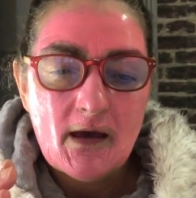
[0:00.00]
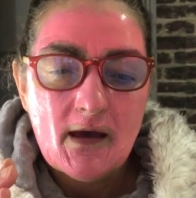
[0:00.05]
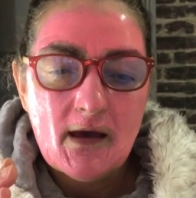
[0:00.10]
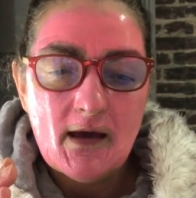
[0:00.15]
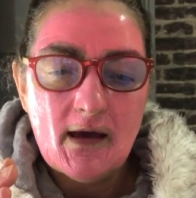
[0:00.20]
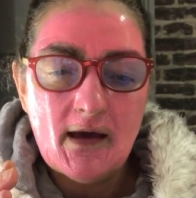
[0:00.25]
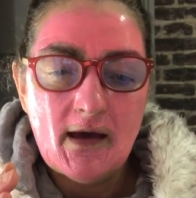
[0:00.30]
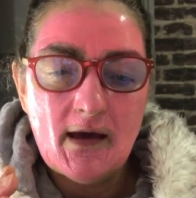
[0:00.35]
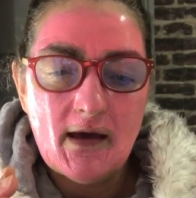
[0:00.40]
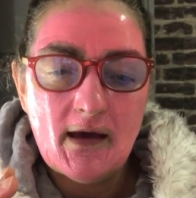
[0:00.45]

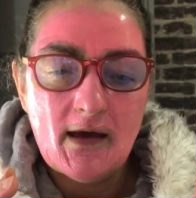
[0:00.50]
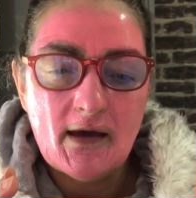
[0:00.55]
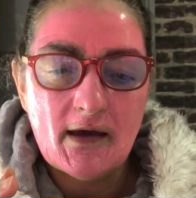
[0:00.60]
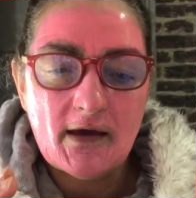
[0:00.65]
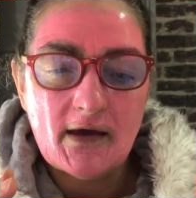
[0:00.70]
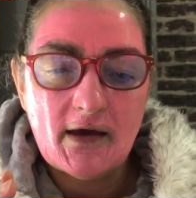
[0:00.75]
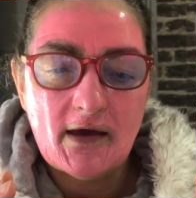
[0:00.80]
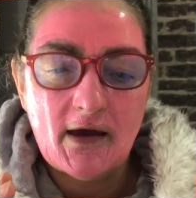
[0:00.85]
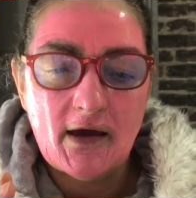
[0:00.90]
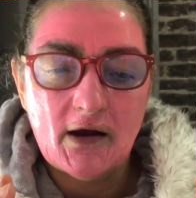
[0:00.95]

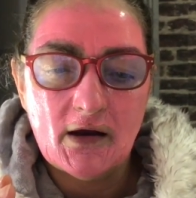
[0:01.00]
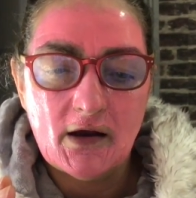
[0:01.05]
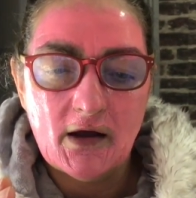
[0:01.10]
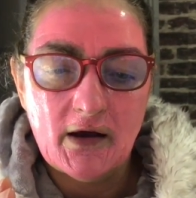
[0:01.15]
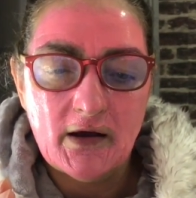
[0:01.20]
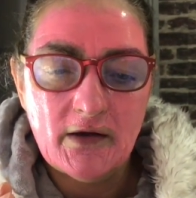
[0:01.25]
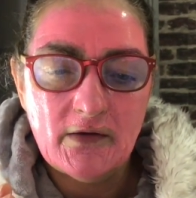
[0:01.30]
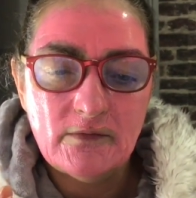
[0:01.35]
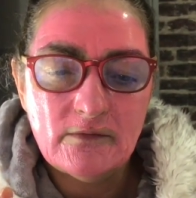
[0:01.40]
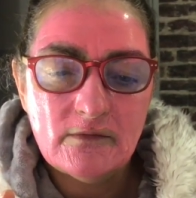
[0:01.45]

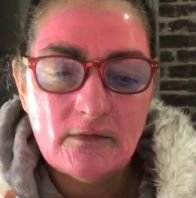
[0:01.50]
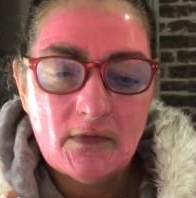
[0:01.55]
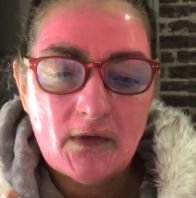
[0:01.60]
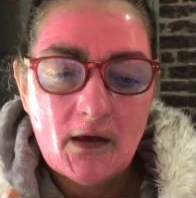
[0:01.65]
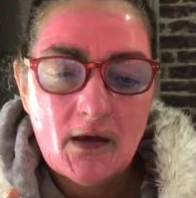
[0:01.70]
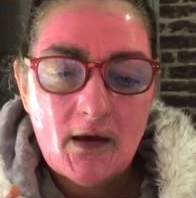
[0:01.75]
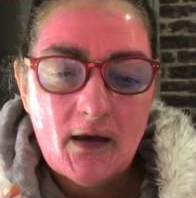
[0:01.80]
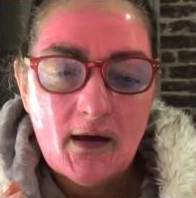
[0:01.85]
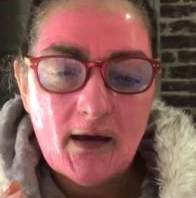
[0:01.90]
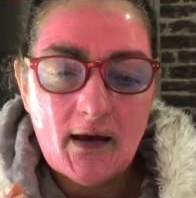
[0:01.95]
kaolin
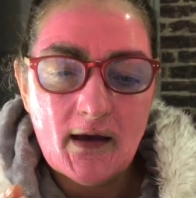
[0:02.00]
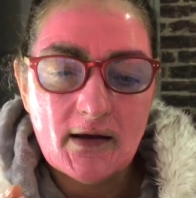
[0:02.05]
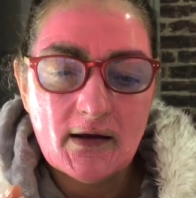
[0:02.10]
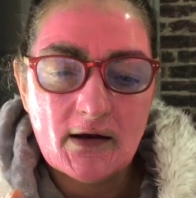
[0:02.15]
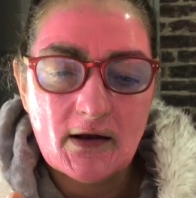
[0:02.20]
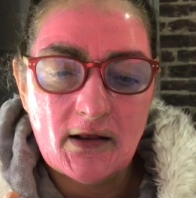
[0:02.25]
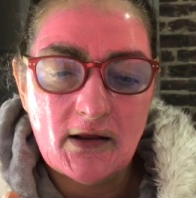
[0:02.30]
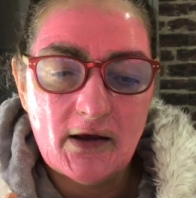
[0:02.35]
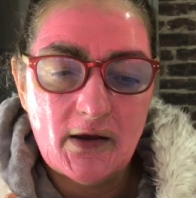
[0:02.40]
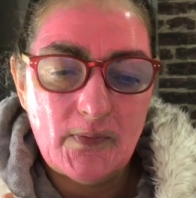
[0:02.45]
and
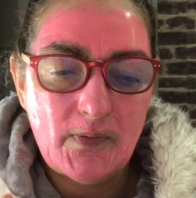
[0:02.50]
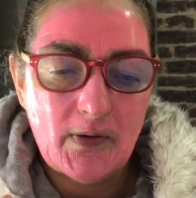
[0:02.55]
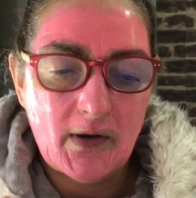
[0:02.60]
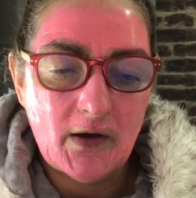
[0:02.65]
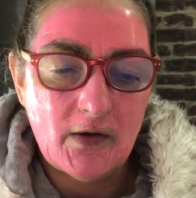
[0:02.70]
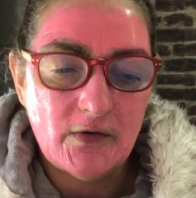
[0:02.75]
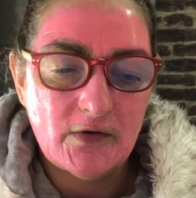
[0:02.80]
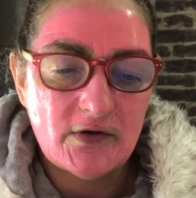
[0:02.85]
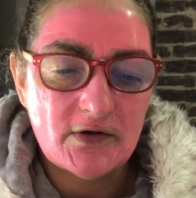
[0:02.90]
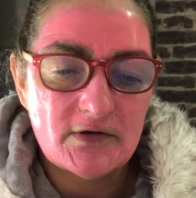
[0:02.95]
clay
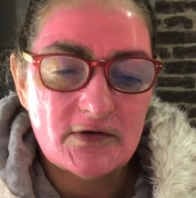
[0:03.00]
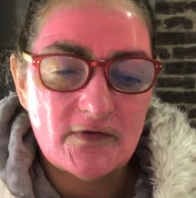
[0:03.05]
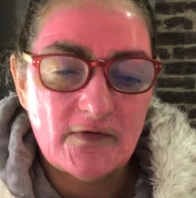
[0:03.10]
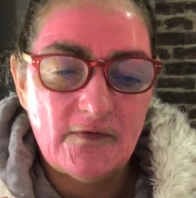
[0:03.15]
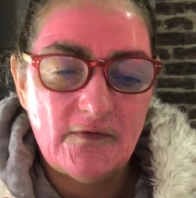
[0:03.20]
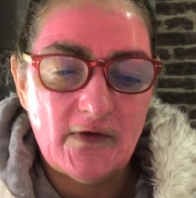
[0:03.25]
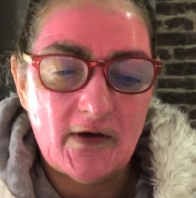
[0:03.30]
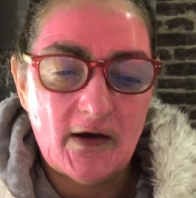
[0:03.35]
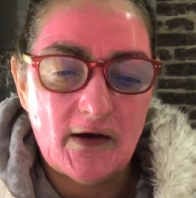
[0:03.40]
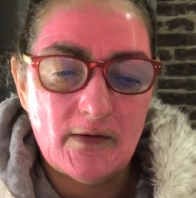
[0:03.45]
powders,
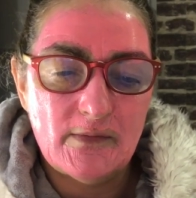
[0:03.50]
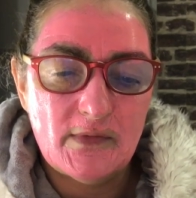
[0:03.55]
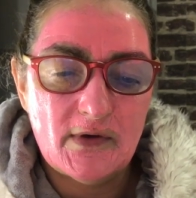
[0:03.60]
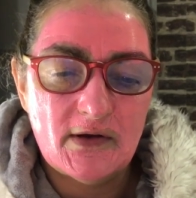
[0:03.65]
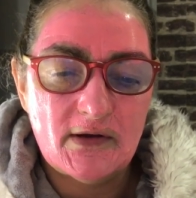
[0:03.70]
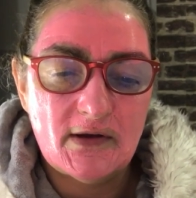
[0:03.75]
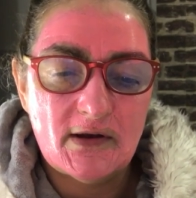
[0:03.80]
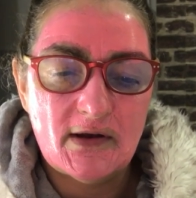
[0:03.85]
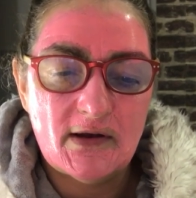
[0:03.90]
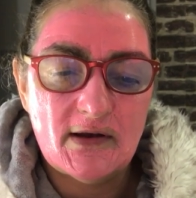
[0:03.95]

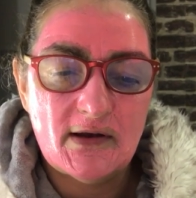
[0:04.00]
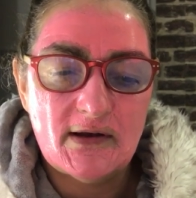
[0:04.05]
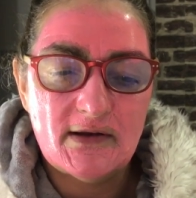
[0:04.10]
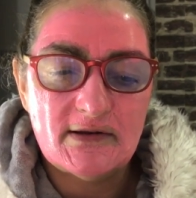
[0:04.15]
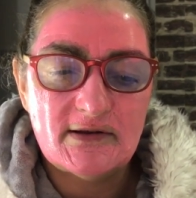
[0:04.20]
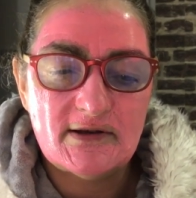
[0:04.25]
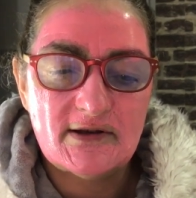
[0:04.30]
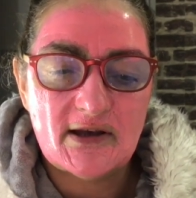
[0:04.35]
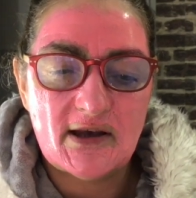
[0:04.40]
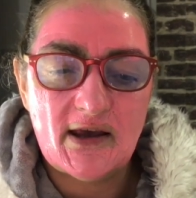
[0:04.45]
vitamin
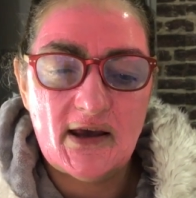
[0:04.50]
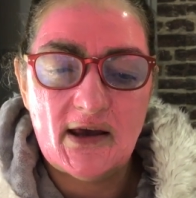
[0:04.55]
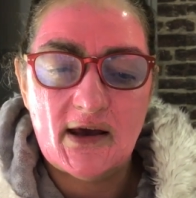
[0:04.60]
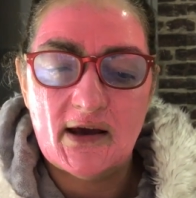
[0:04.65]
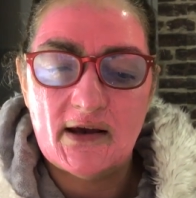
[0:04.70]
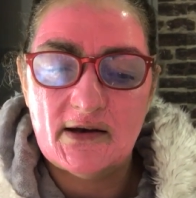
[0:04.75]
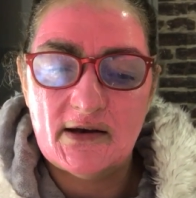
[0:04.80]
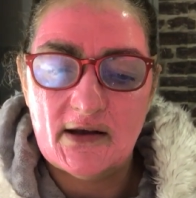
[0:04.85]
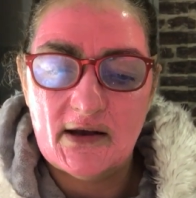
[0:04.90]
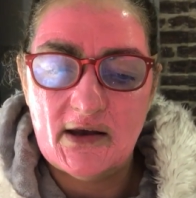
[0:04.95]
C
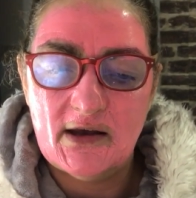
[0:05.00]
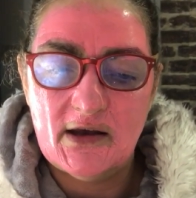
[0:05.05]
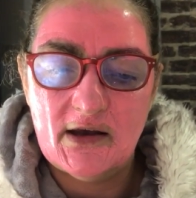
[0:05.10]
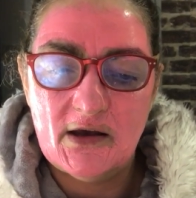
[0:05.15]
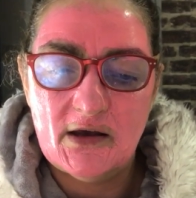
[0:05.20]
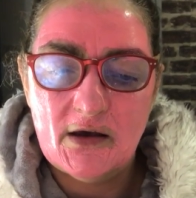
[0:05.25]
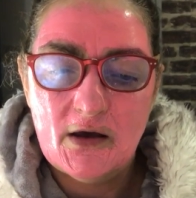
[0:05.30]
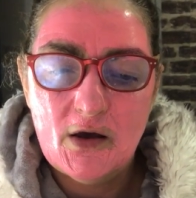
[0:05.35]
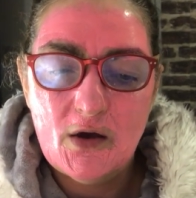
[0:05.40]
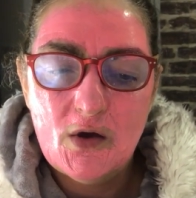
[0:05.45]
and E,